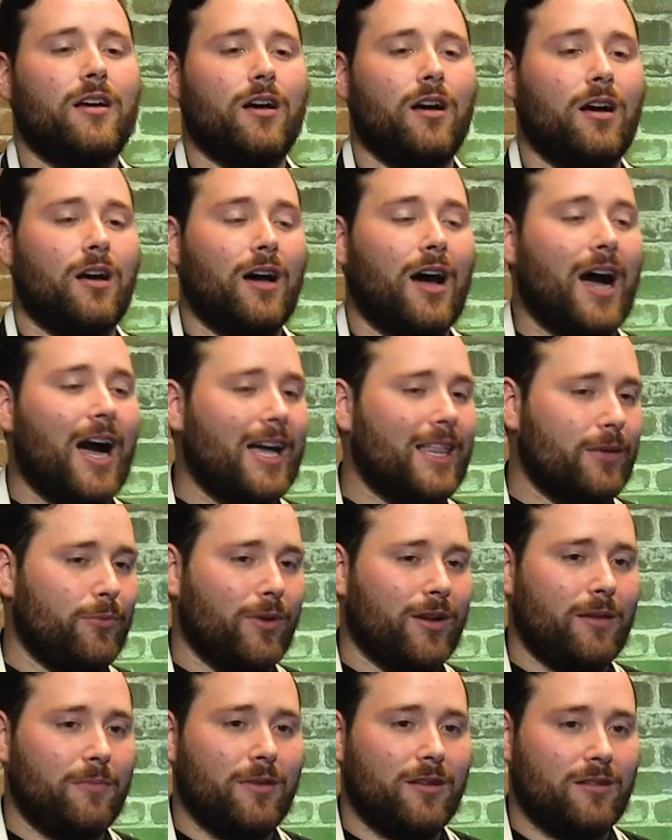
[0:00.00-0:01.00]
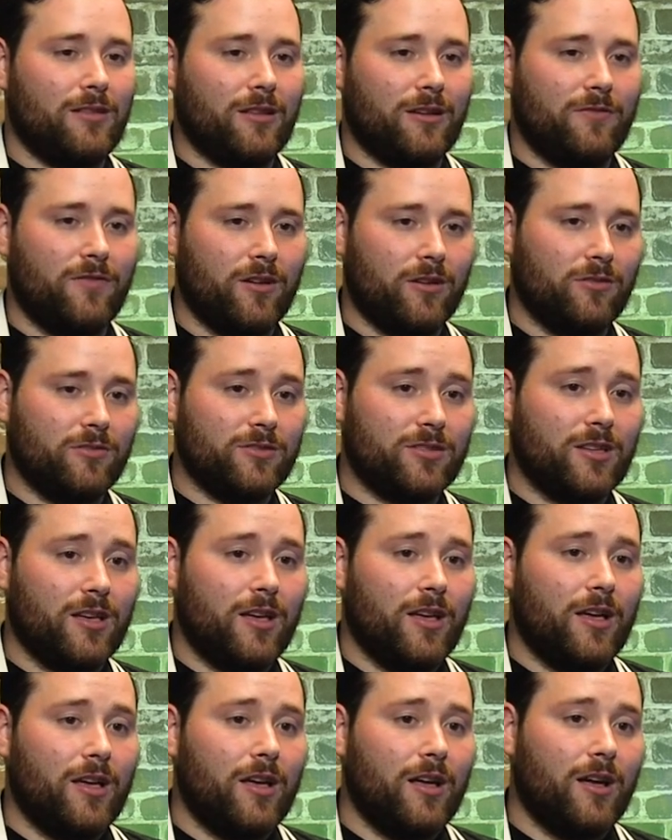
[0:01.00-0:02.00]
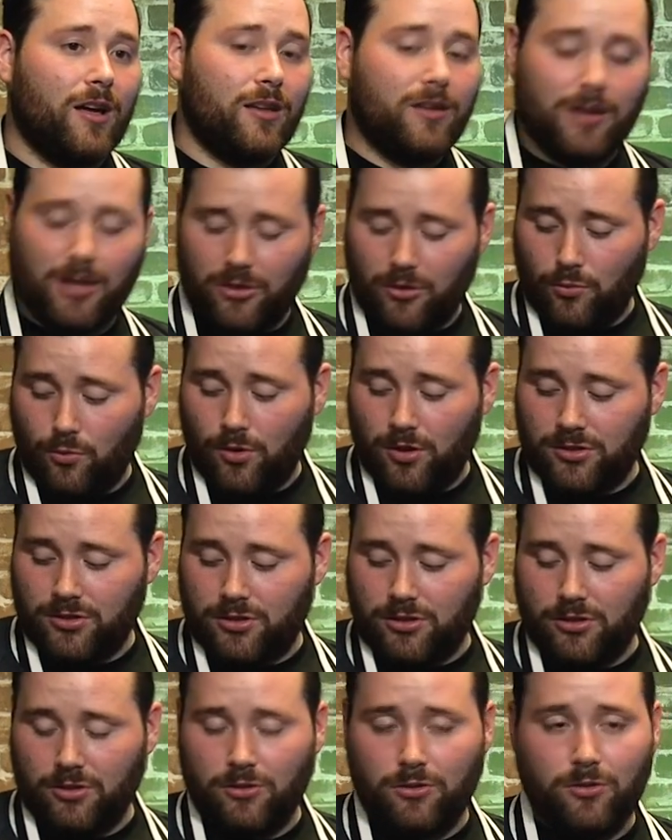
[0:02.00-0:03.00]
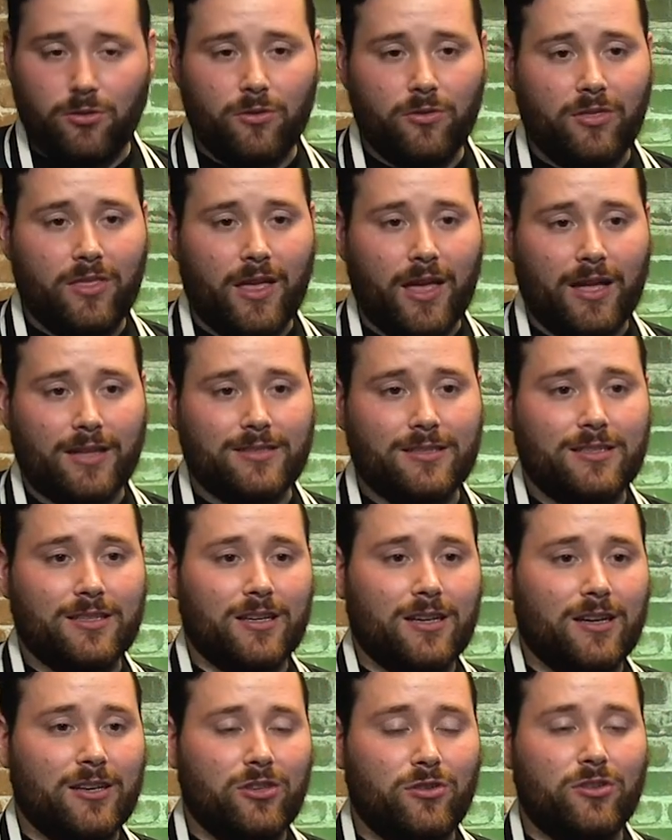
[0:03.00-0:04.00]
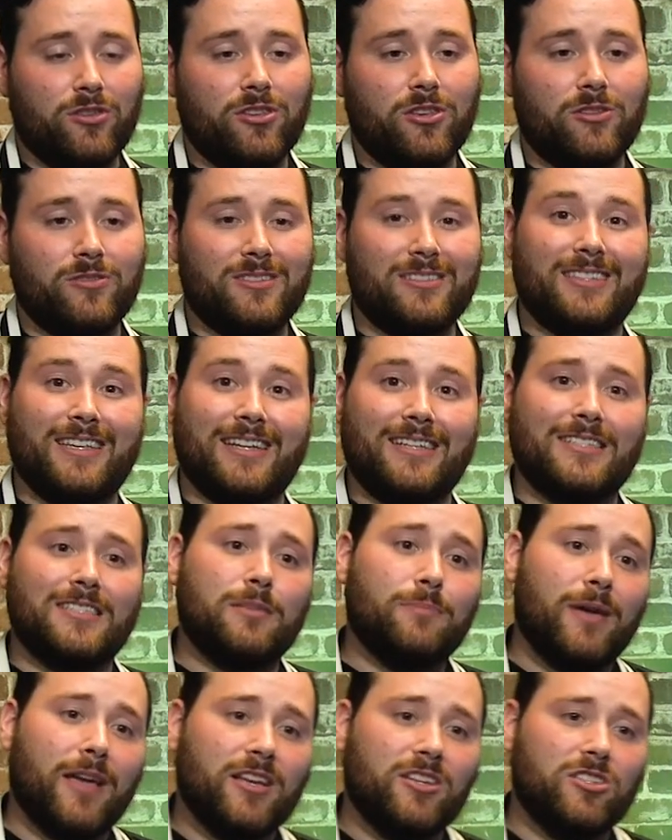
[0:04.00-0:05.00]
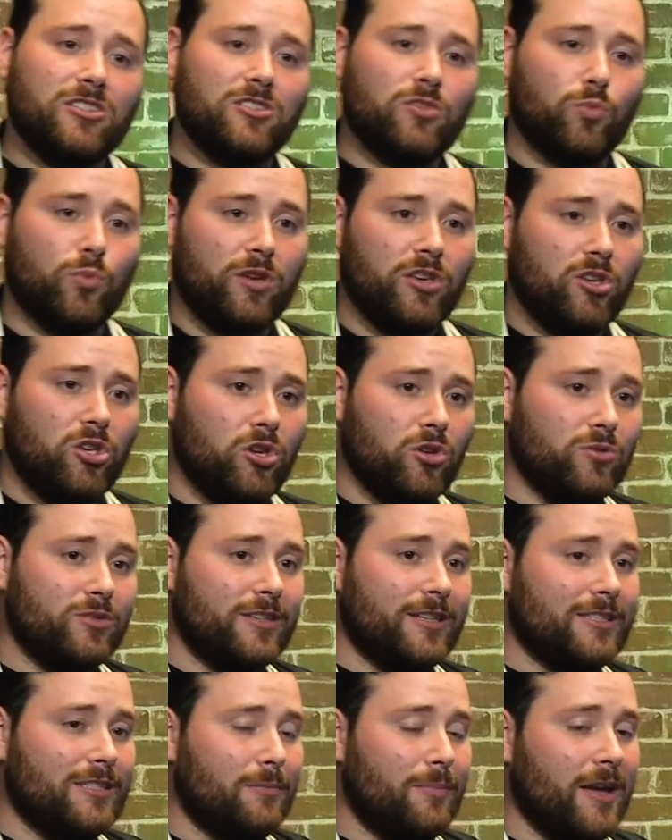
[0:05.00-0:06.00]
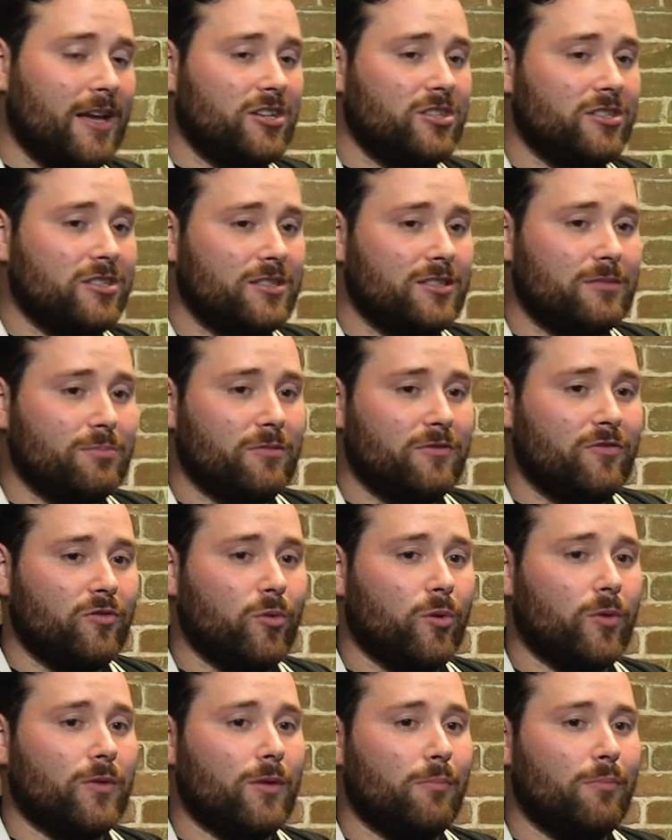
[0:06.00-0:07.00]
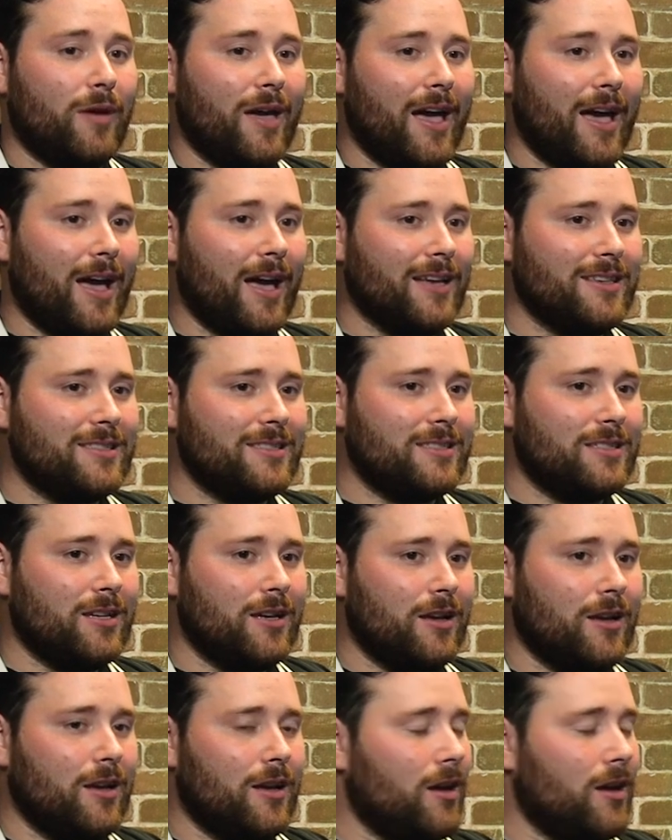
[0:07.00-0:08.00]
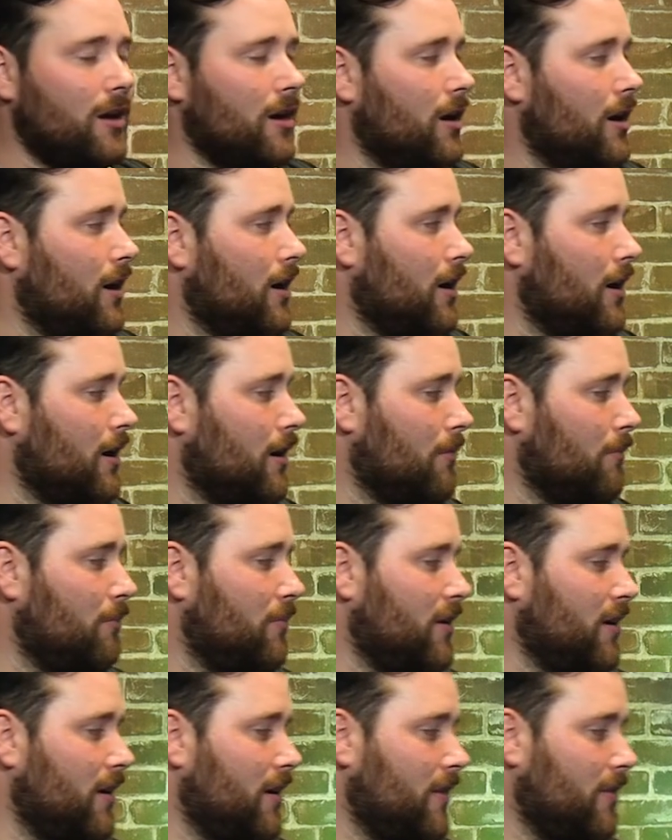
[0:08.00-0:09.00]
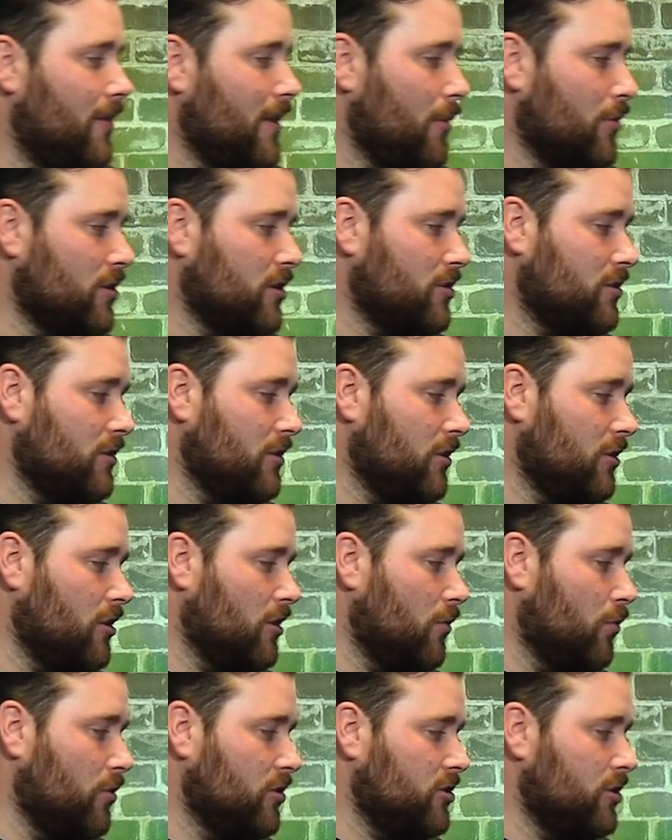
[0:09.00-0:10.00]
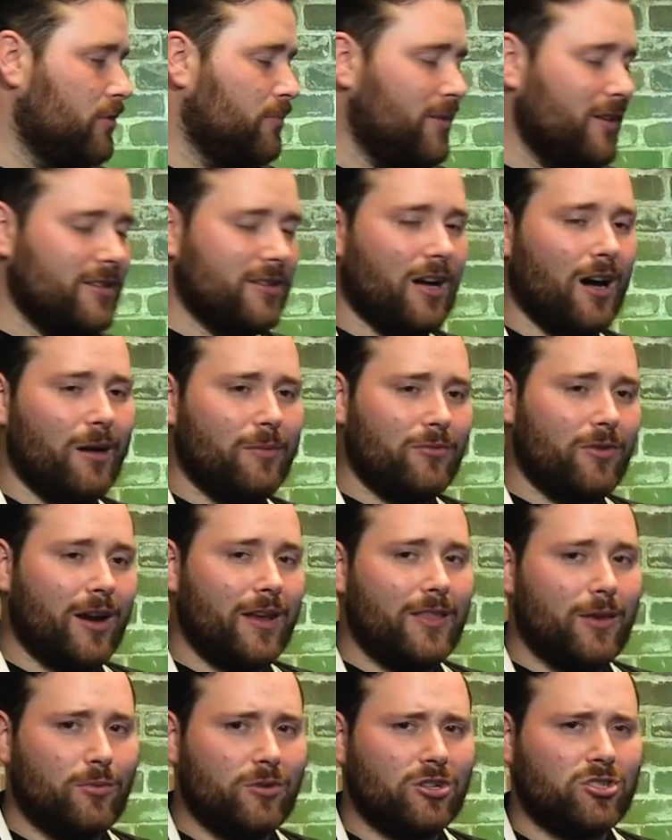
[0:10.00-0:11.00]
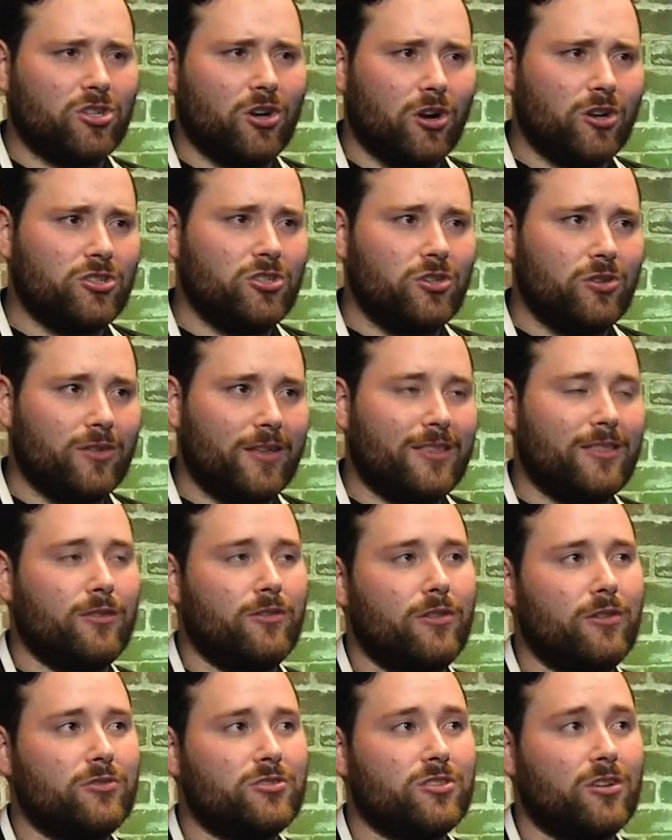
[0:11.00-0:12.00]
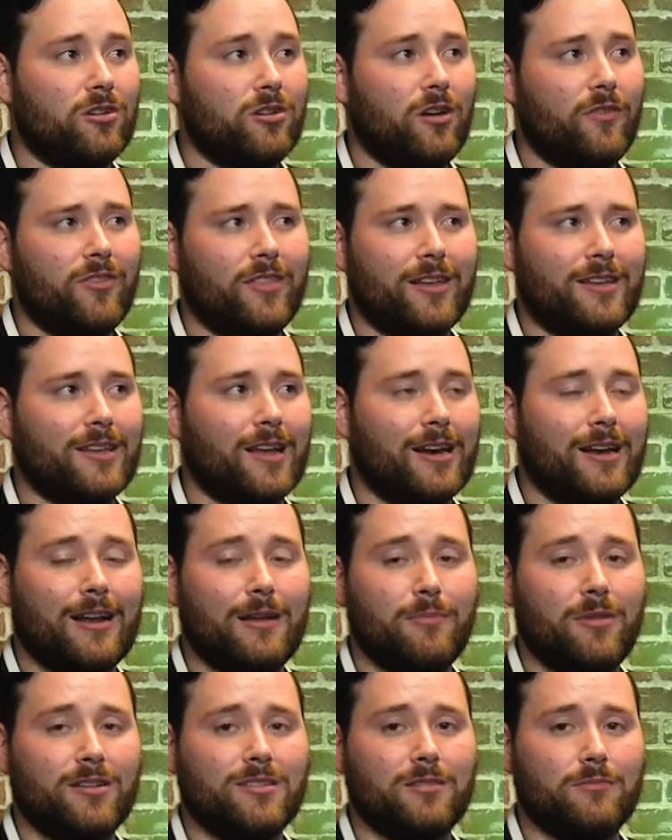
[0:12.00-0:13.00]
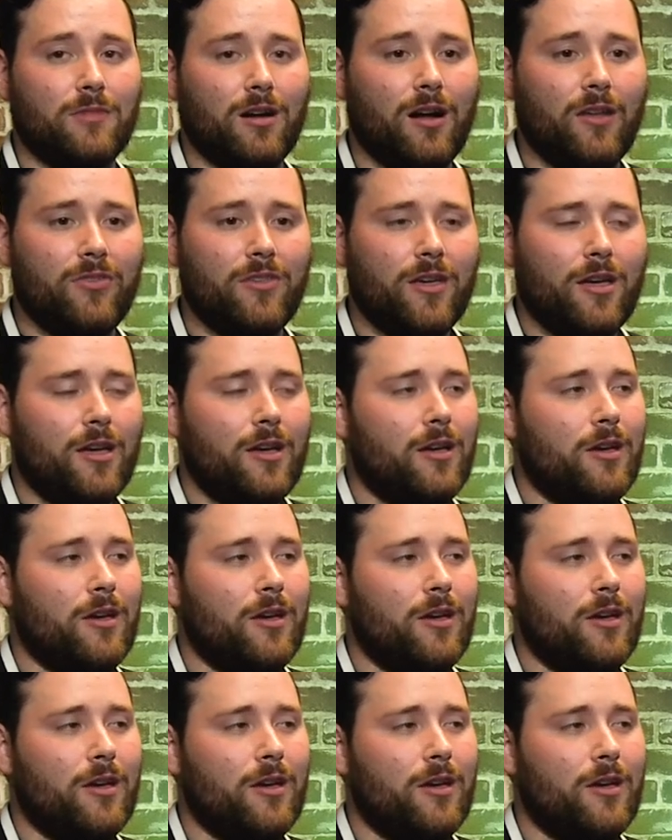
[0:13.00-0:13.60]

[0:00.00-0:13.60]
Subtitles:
Highly recommend ClickFunnels. Another one too that you can use is Instapages. We used Instapages before in the past, but they want to, once you begin the upgrade, they want to charge you, they'll start off at like $99 a month.